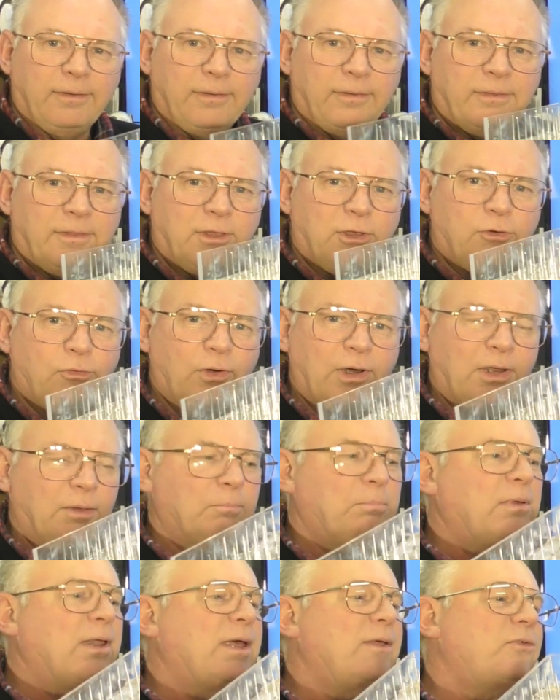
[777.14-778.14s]
the
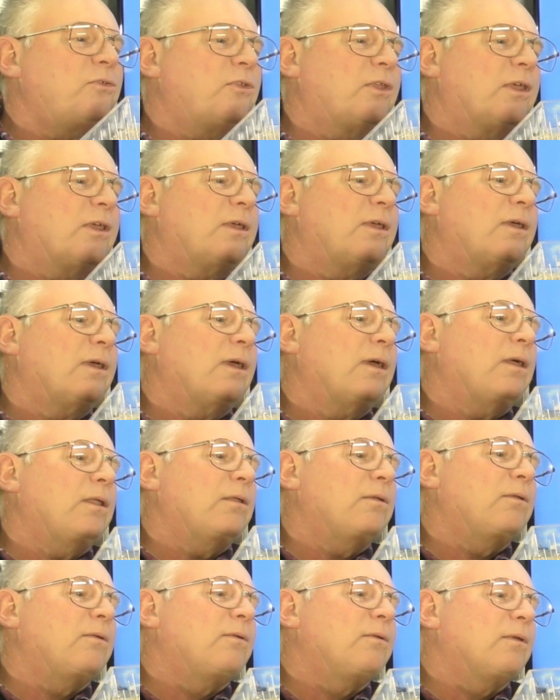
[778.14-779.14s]
acrylic plastic,
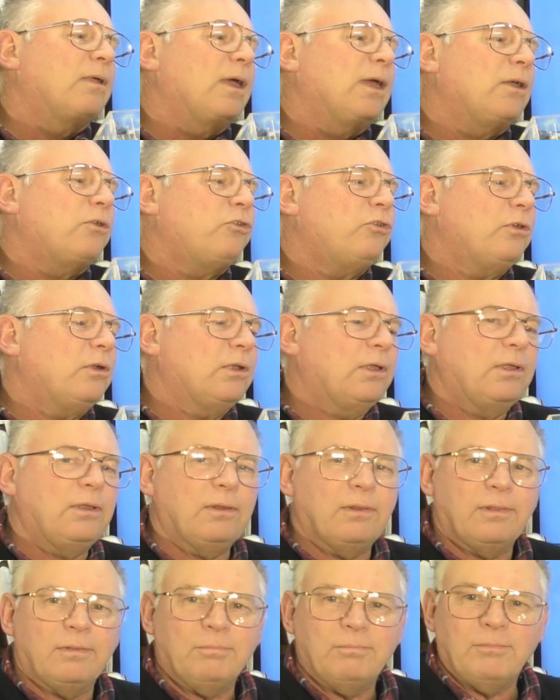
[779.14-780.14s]
and
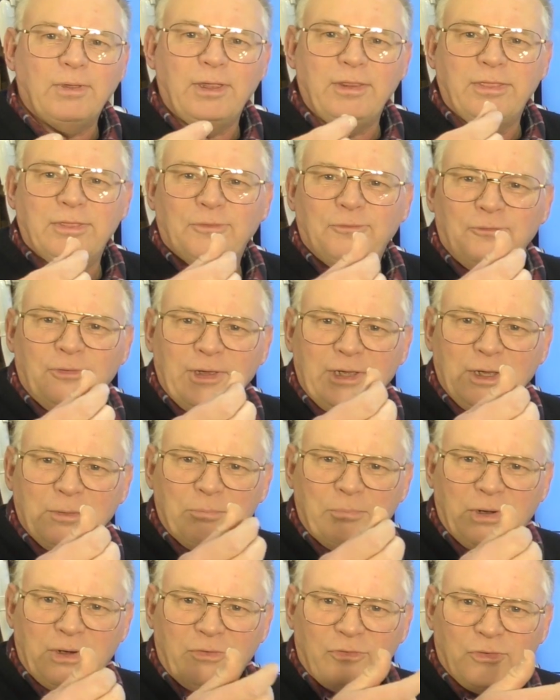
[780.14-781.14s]
actually the
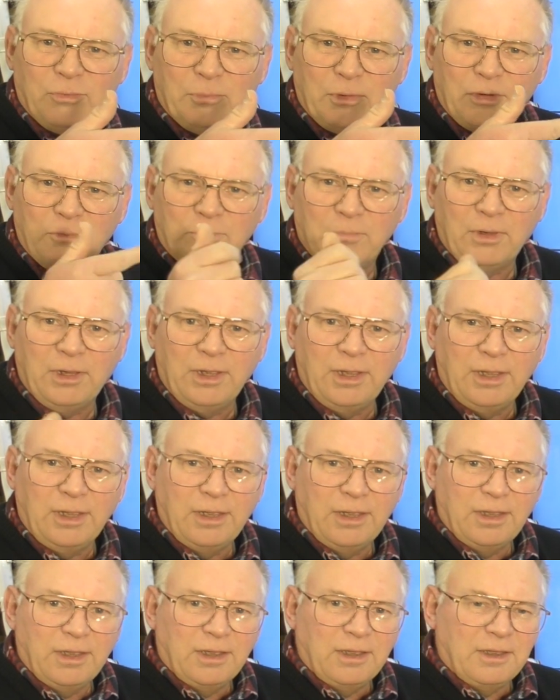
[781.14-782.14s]
fingerprints of
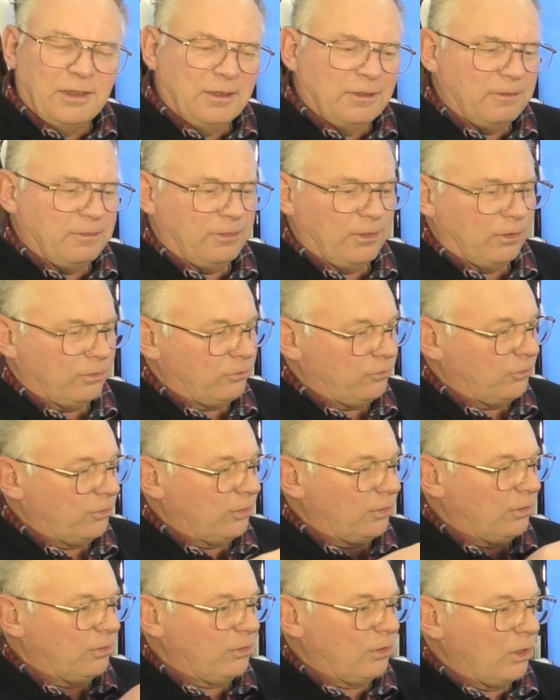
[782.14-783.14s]

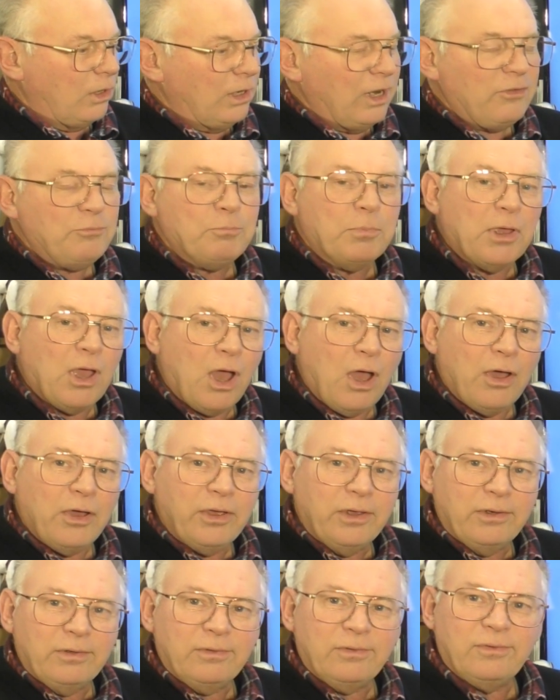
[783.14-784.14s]
that I left
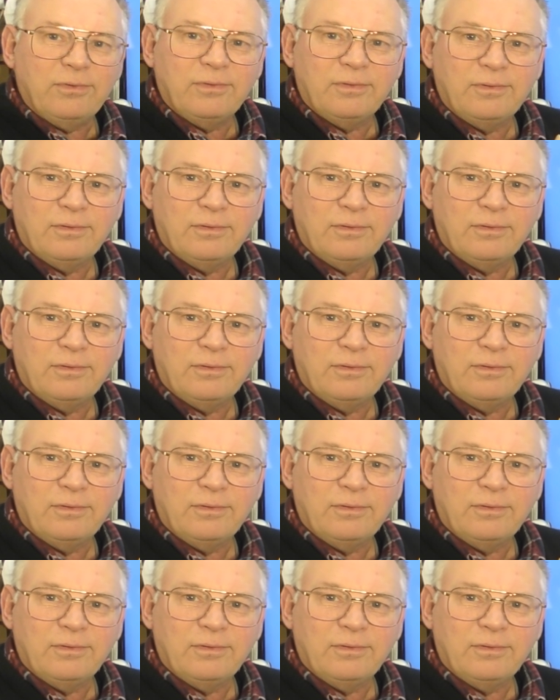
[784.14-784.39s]
behind